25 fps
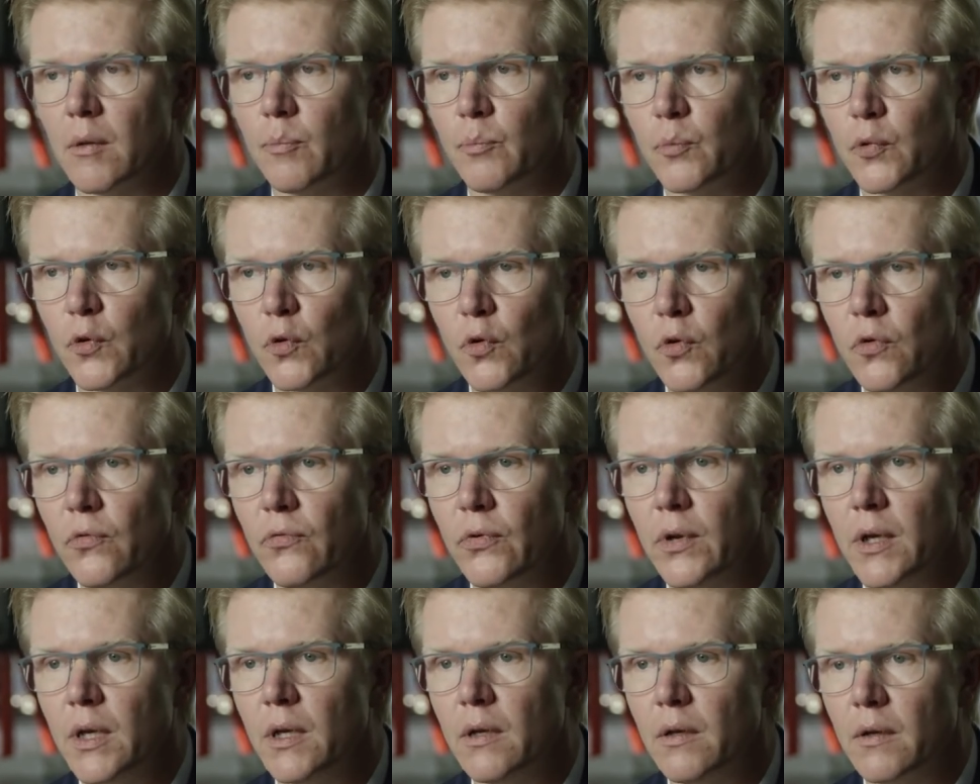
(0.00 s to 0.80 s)

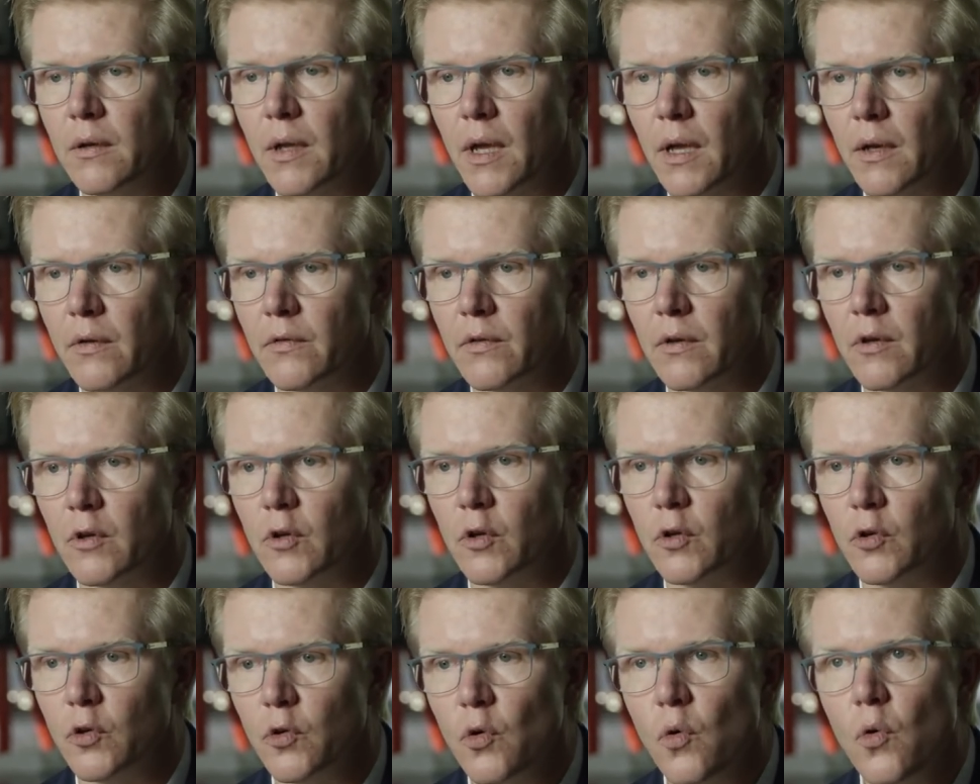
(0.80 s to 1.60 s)
proving that
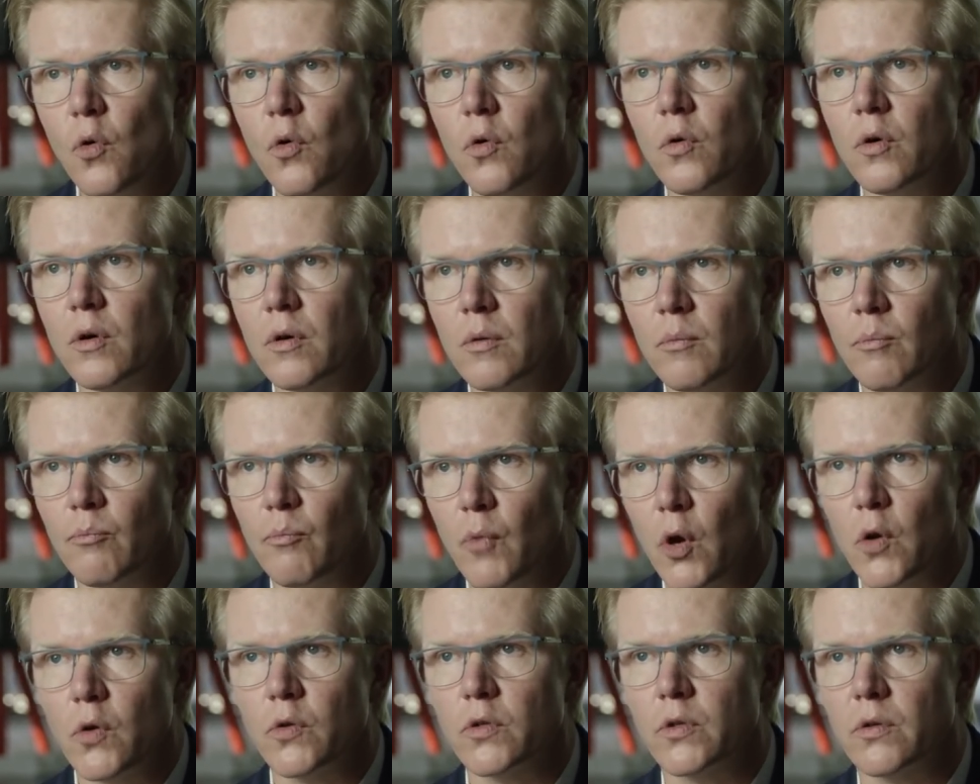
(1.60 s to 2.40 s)
your
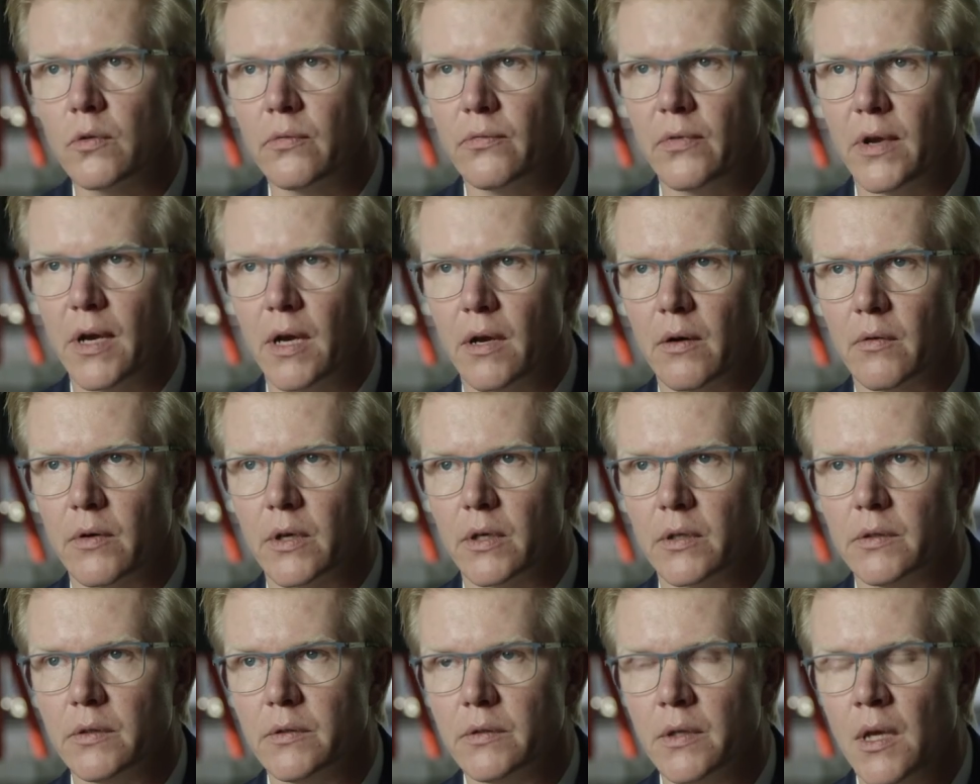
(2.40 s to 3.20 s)
motor
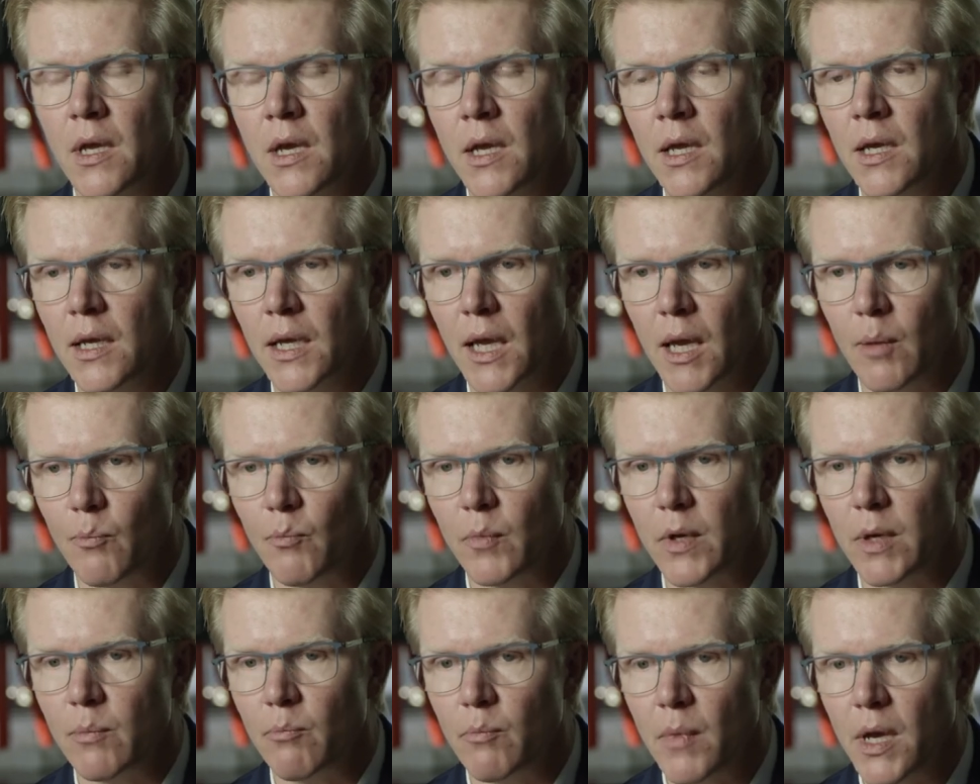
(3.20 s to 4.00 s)
variant can
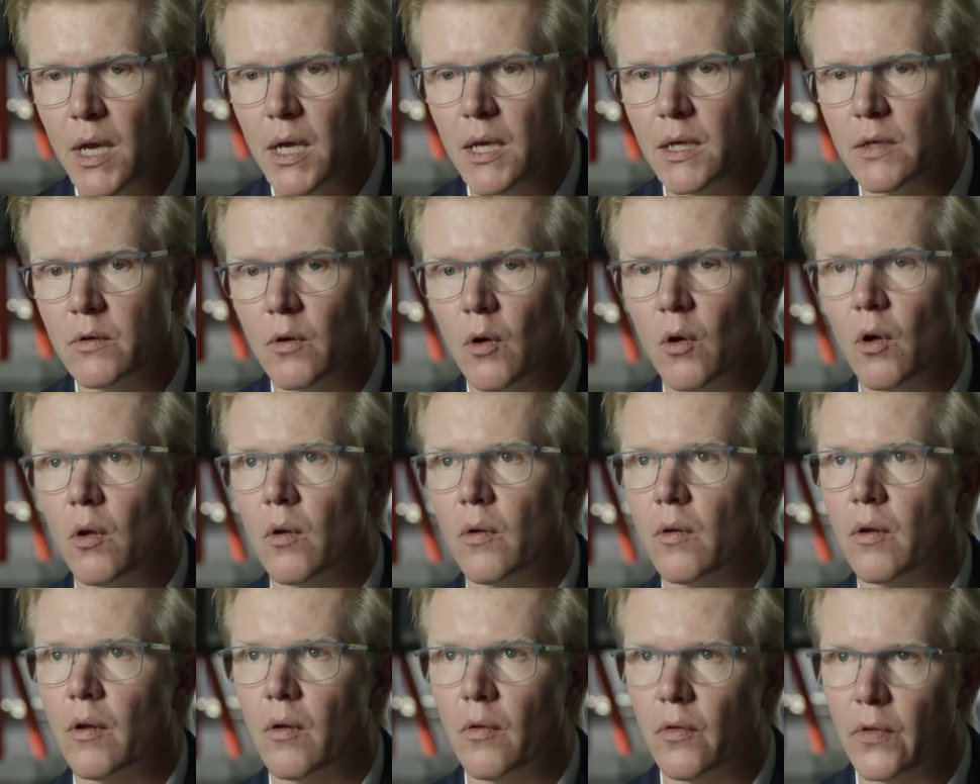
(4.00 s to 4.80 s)
be made
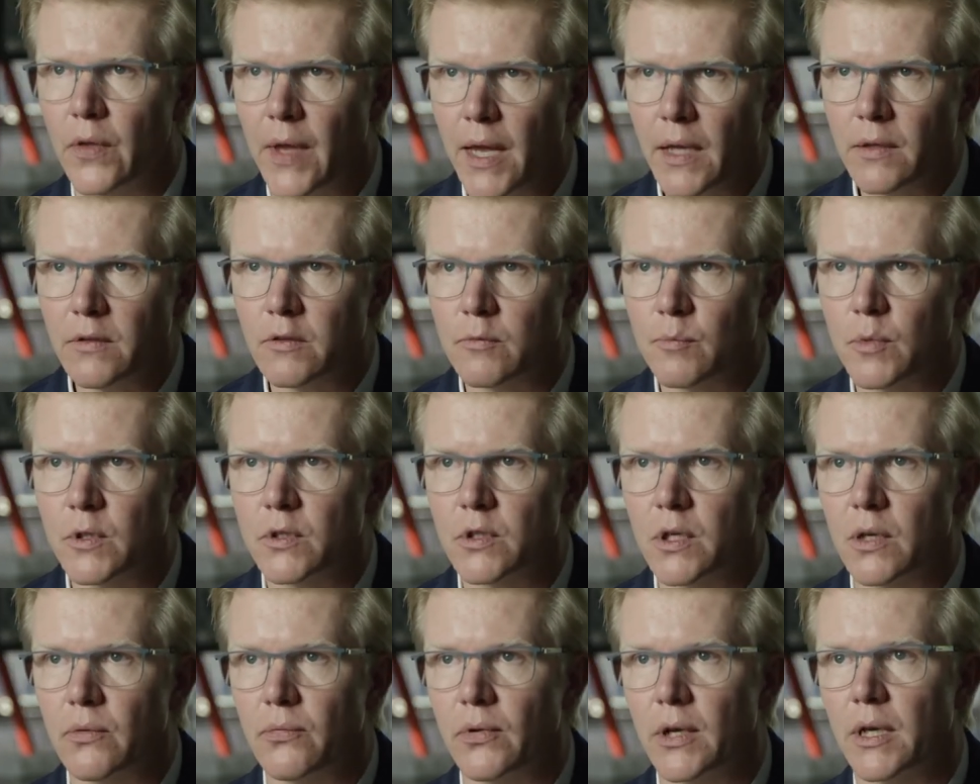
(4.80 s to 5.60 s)
on that
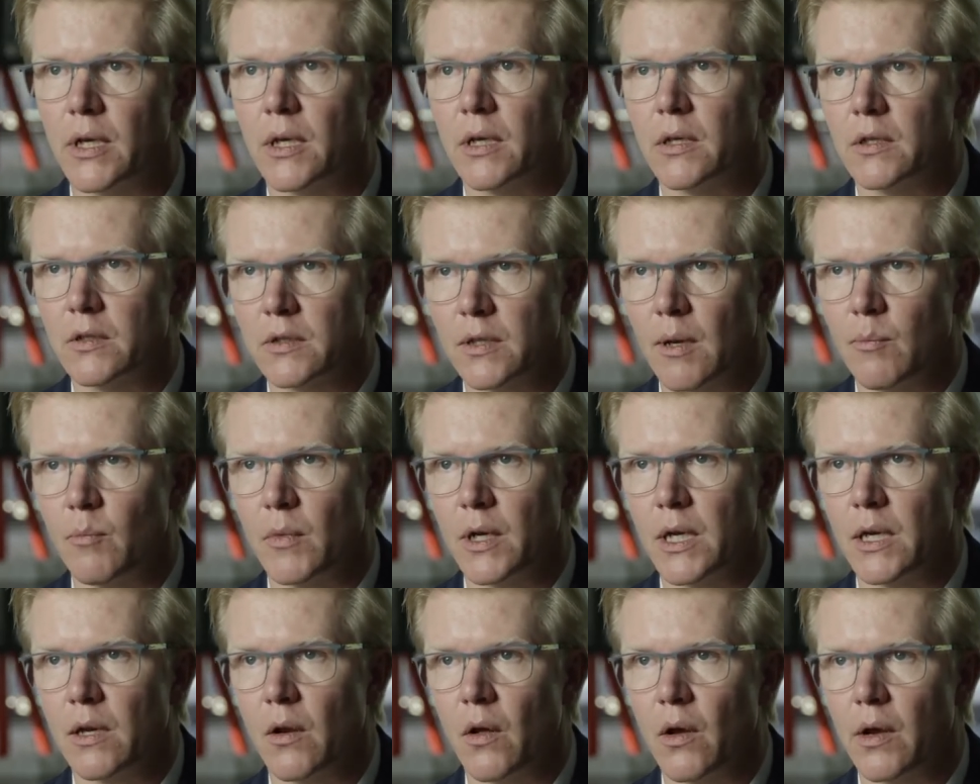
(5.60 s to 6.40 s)
specific
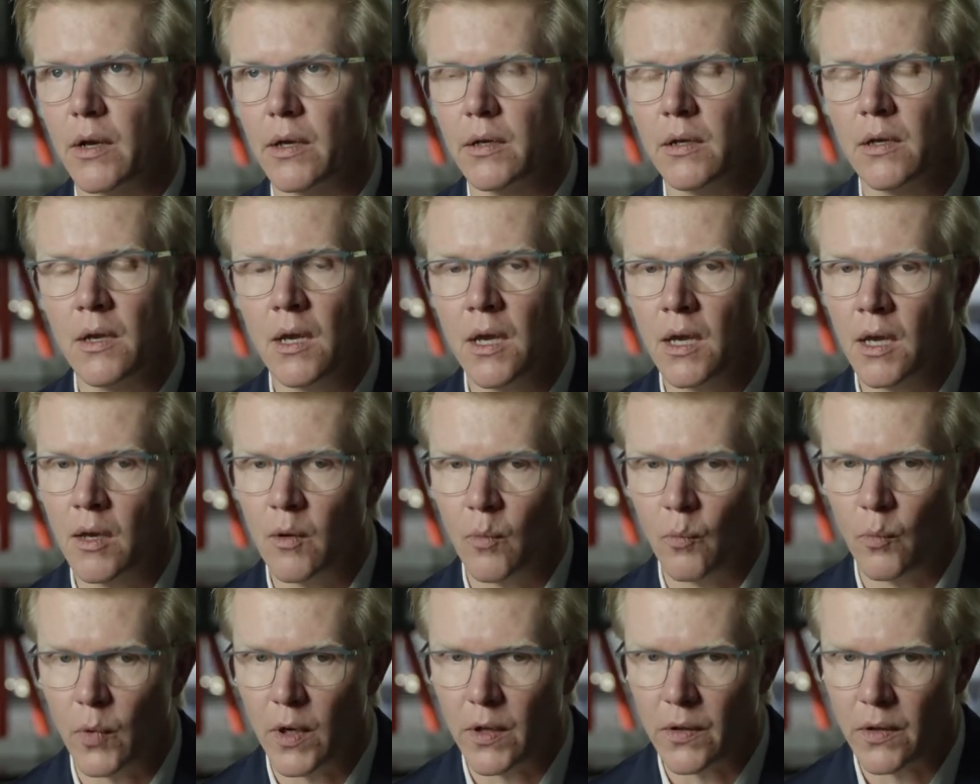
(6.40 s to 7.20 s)
assembly line
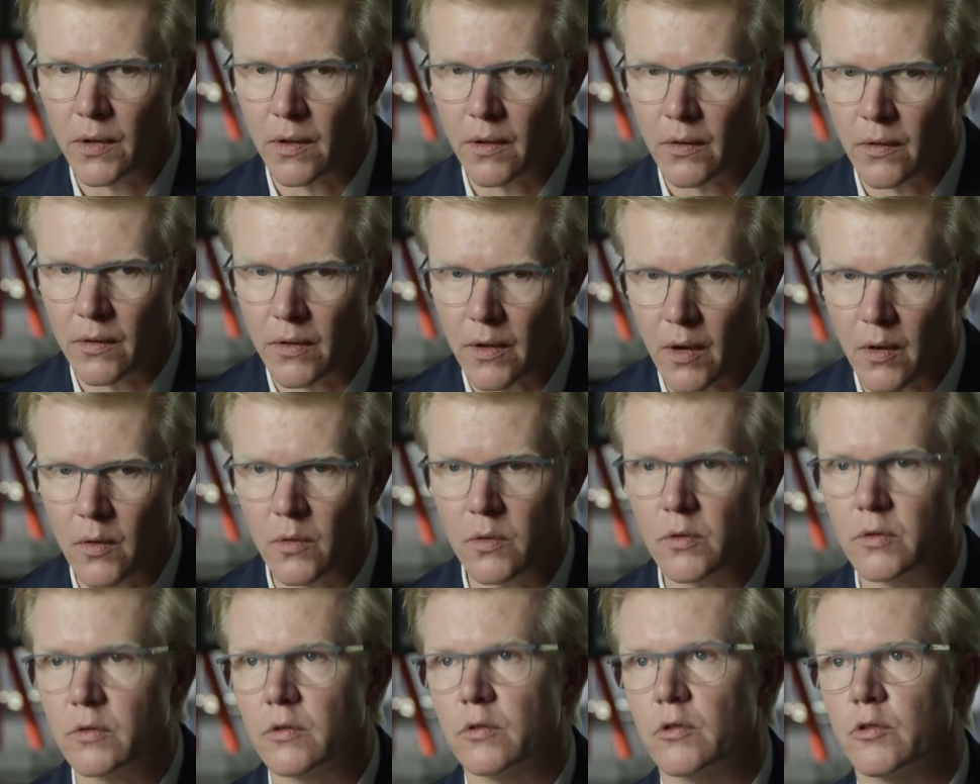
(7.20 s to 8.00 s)
with
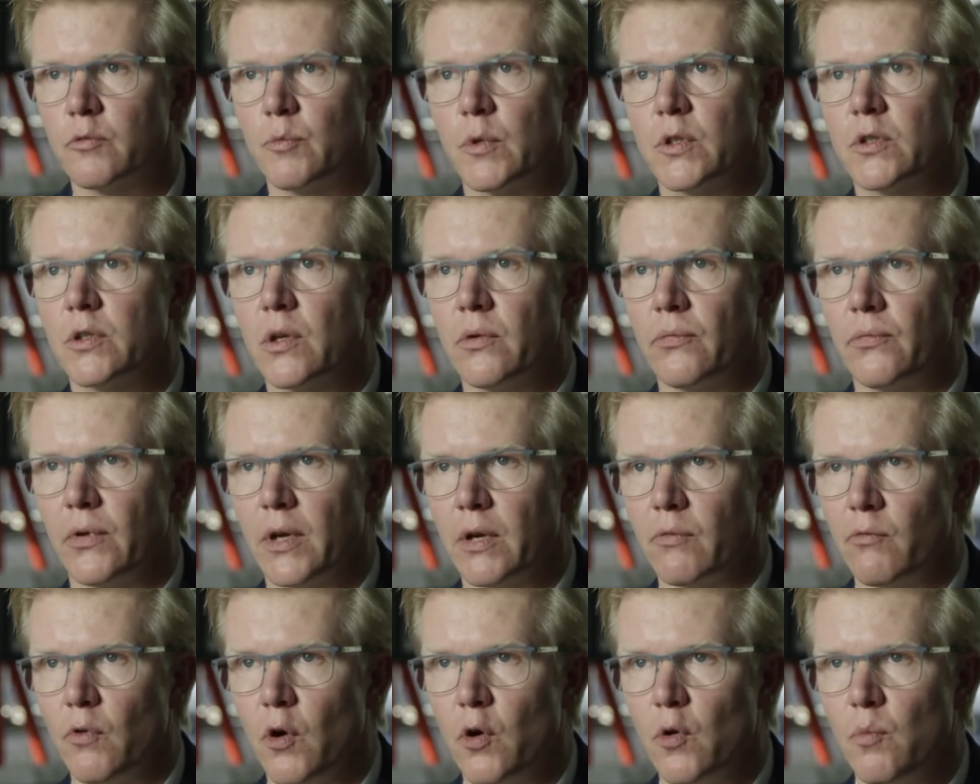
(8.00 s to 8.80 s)
those
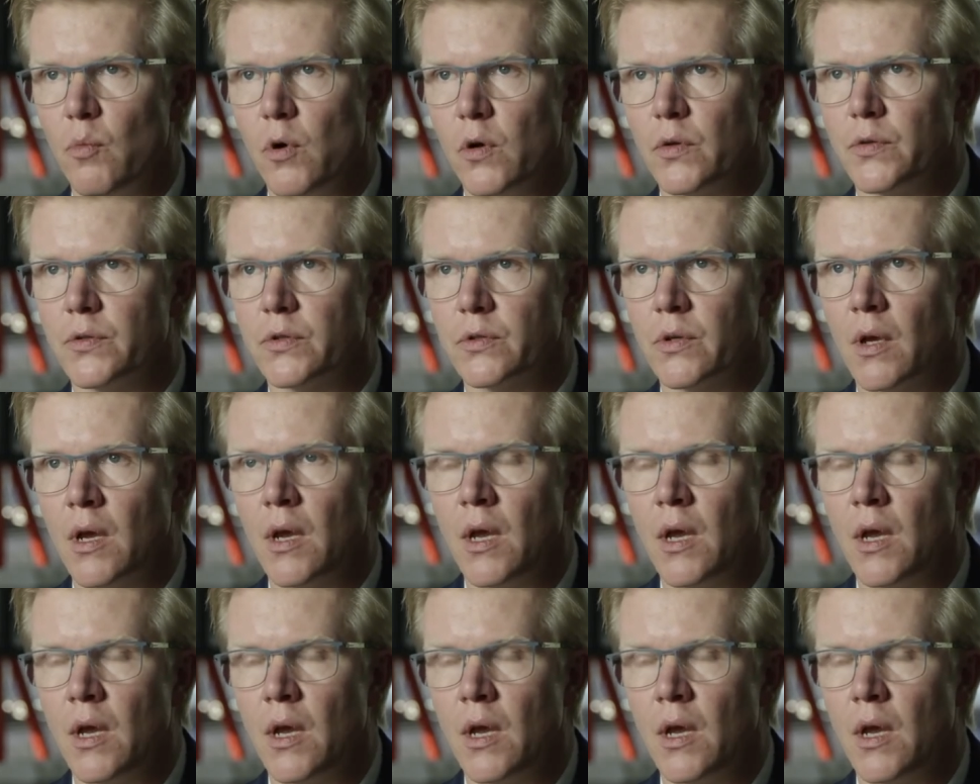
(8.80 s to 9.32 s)
specific robots.